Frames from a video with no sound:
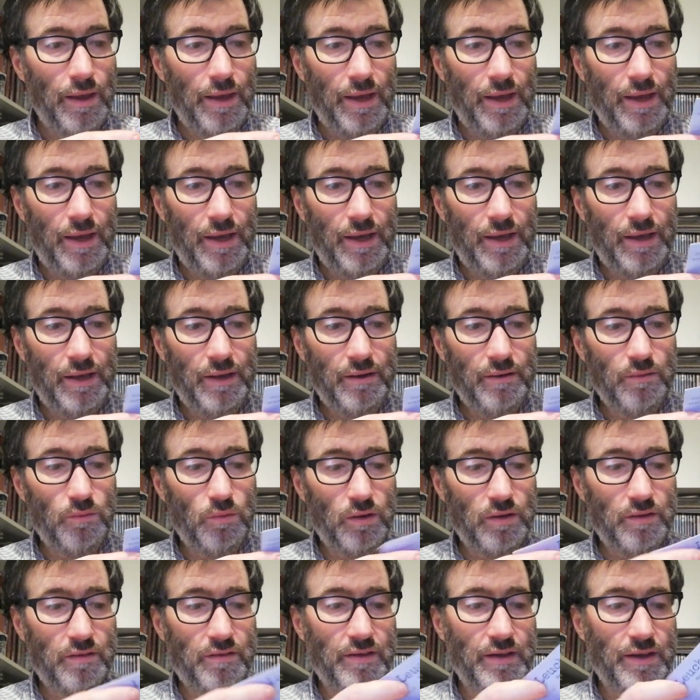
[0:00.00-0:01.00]
And
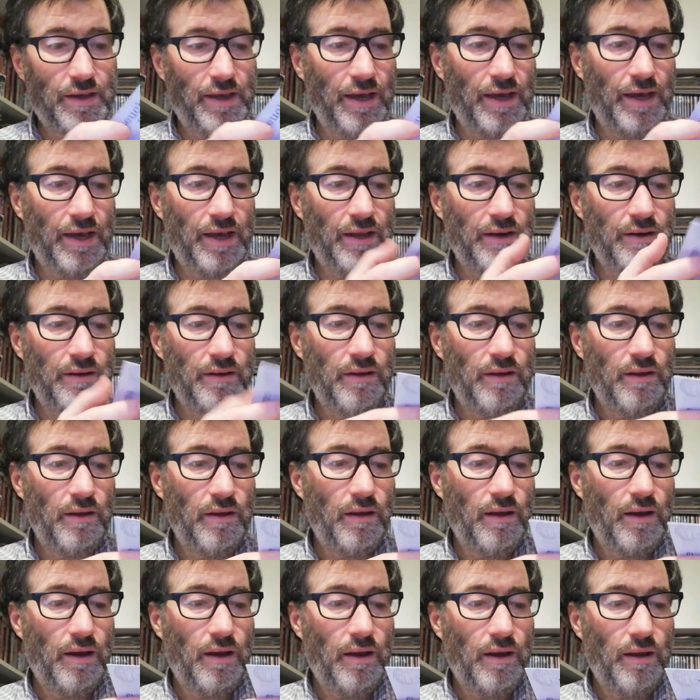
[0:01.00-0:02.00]
once again,
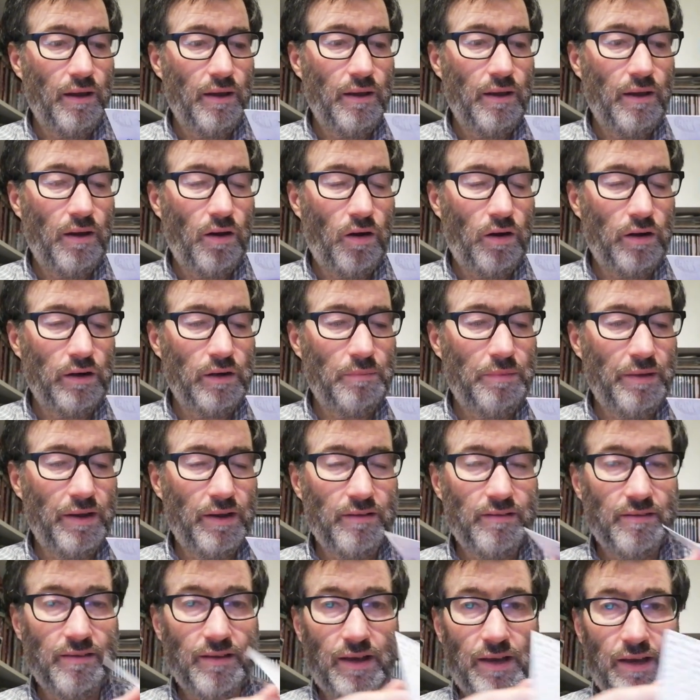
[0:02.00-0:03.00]
on the
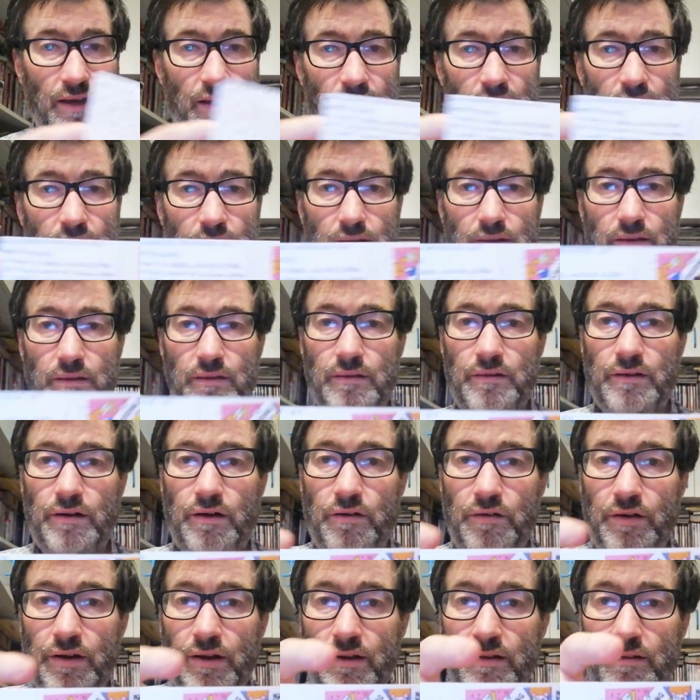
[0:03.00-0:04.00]
back side,
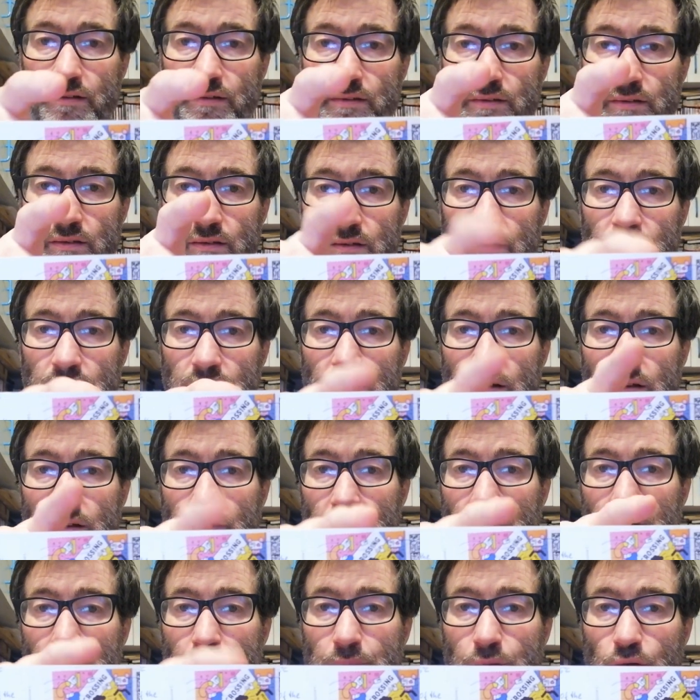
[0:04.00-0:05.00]
there is
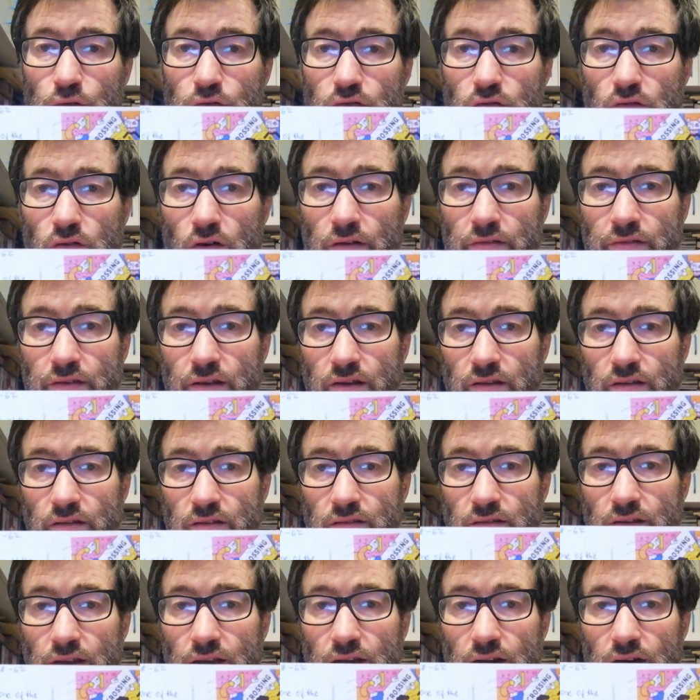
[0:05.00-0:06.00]
the postcrossing
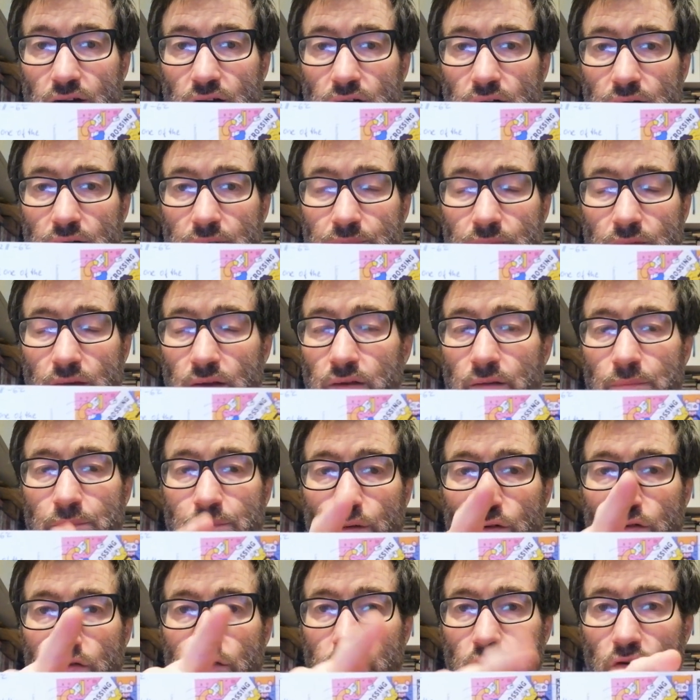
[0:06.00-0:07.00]
sticker, the
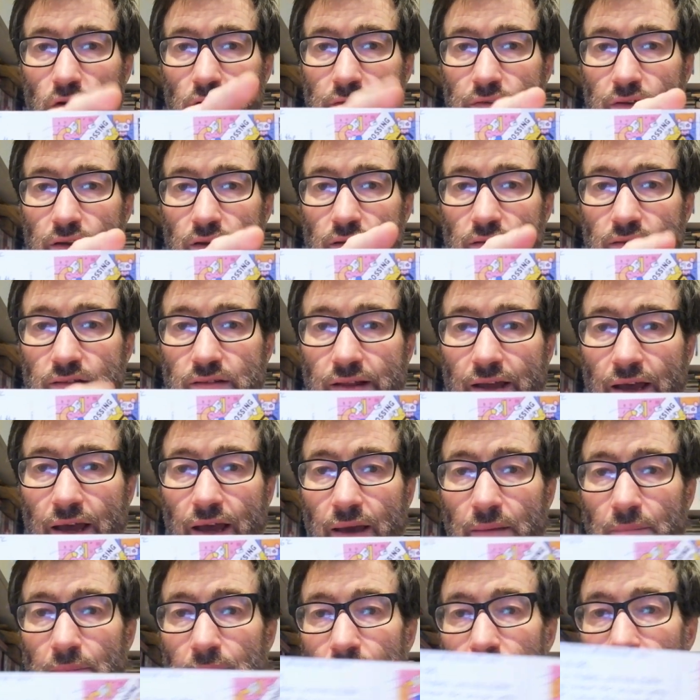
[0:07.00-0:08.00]
postcrossing
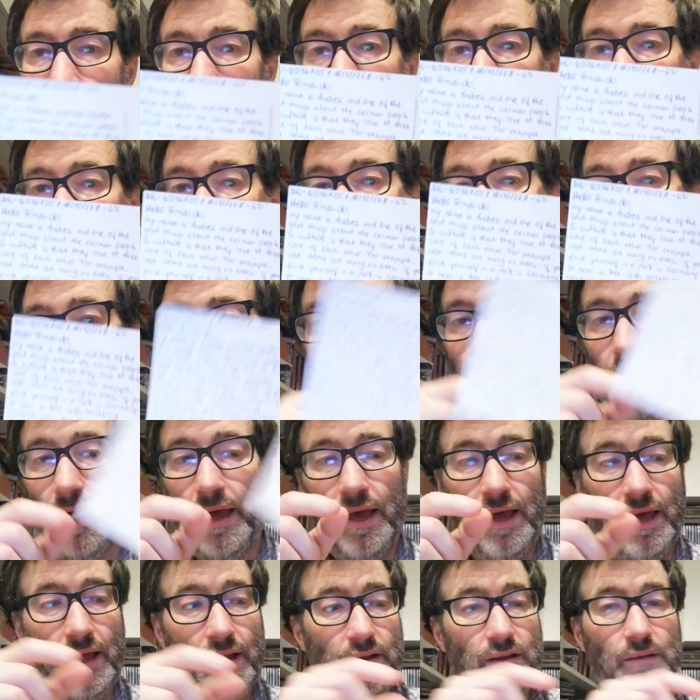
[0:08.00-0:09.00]
stamp,
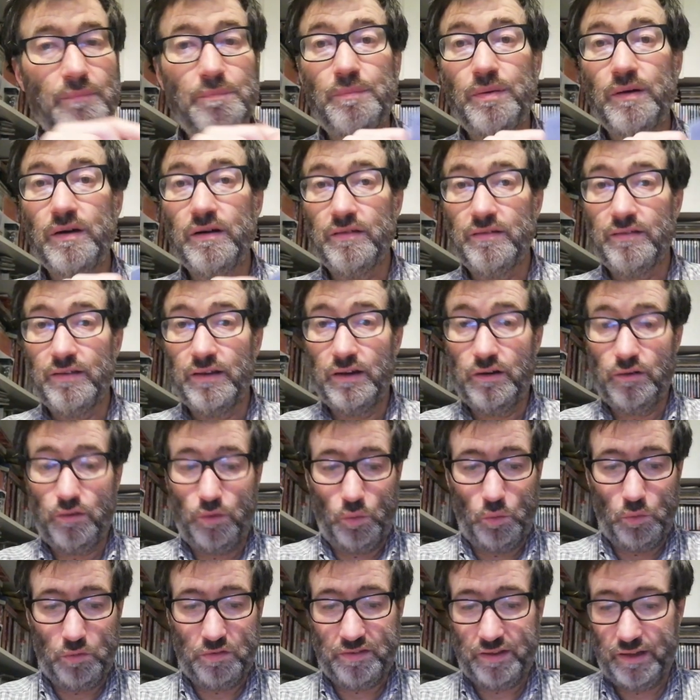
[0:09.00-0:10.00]
and the person
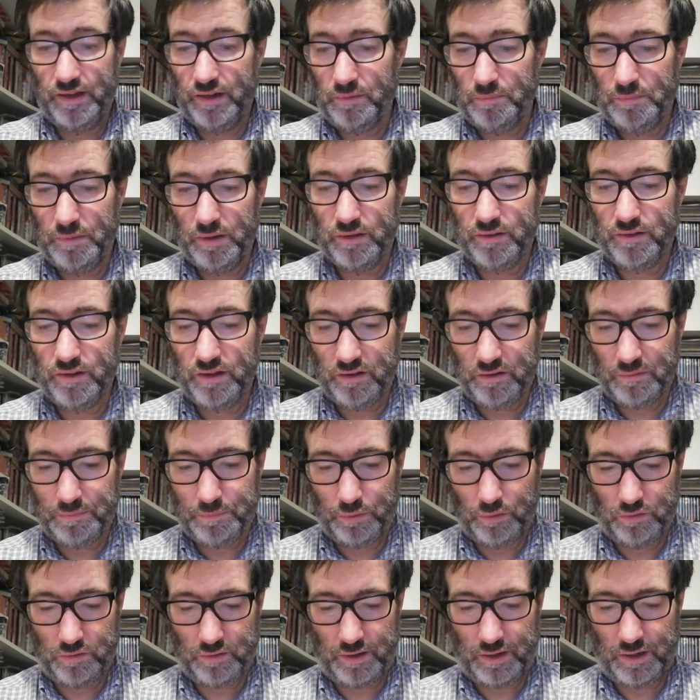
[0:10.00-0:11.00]
who sent me this
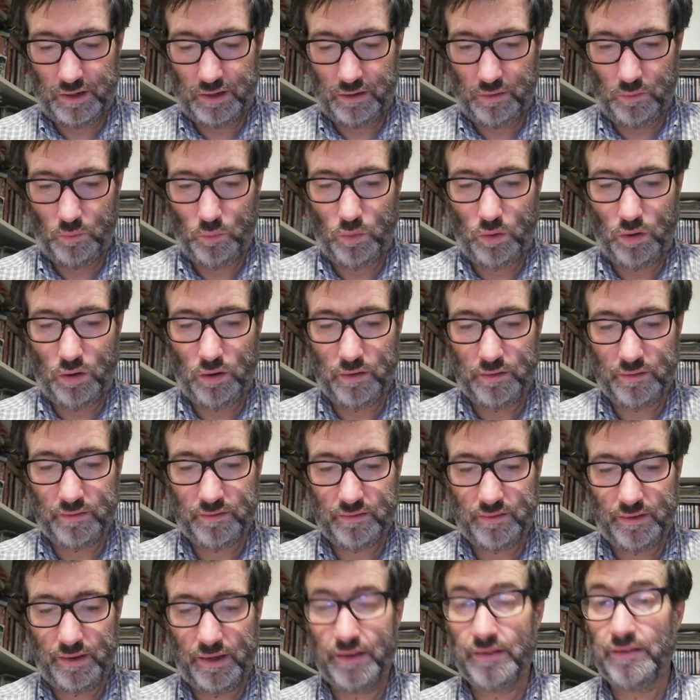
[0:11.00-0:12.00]
postcard
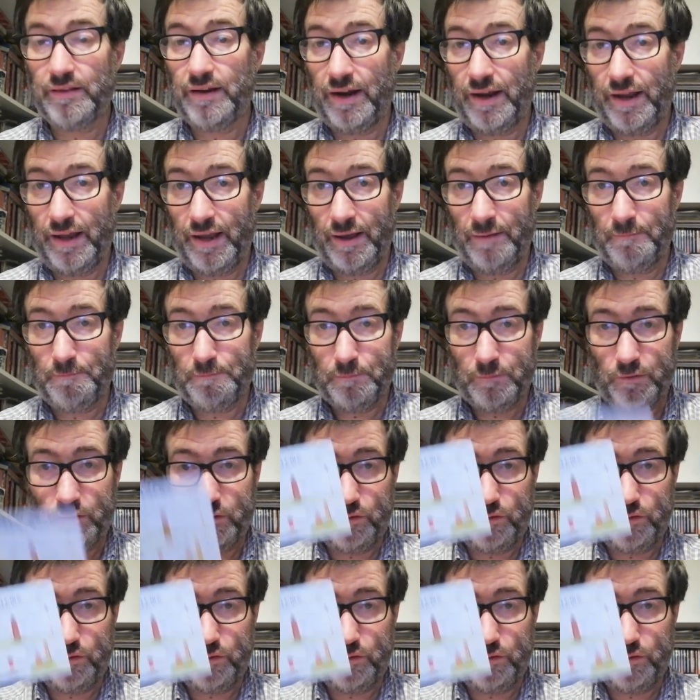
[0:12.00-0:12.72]
was Andrea.